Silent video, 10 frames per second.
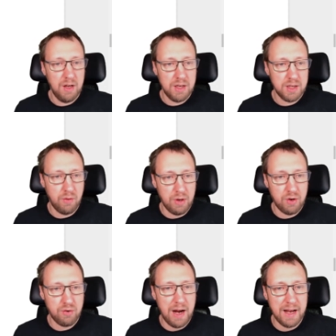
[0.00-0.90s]
So we
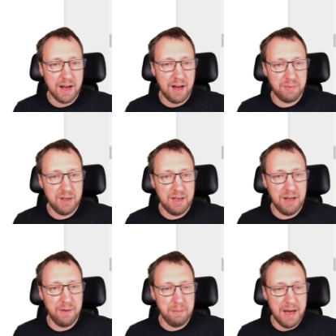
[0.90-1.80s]
crank up
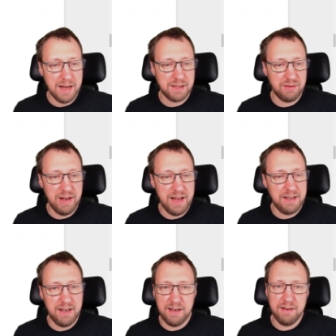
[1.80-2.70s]
dv max to
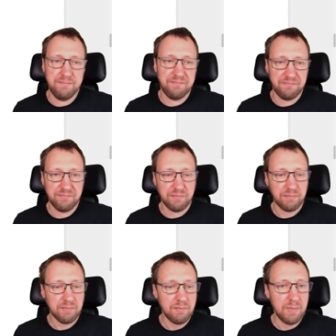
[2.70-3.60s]
18.
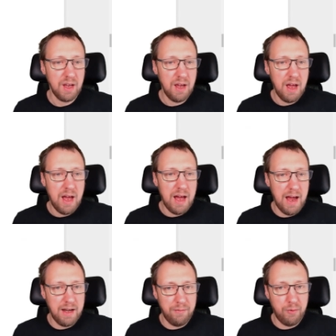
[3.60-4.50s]

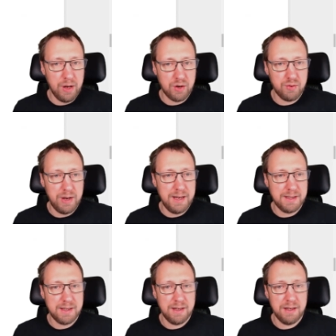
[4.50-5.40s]
And if we
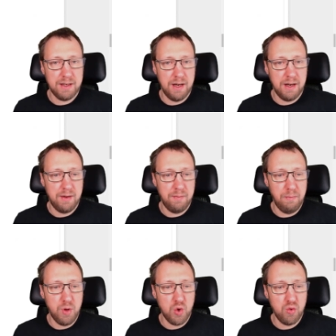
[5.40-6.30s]
increase the
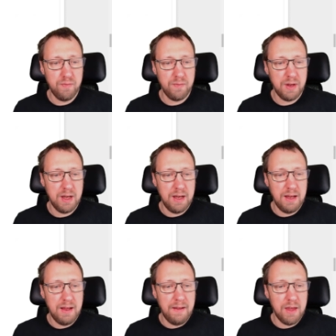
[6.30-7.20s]
mu,
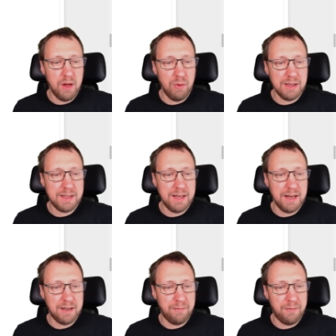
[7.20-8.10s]
you will see
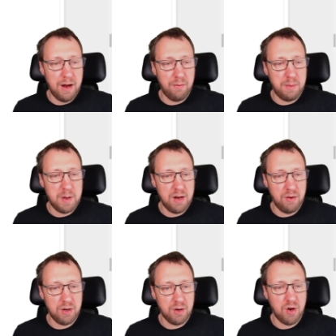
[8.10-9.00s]
that the variable
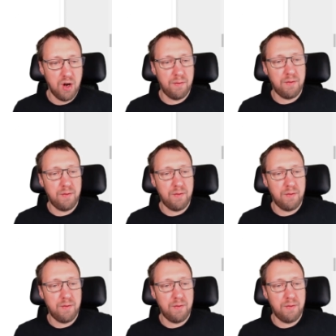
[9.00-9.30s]
node curve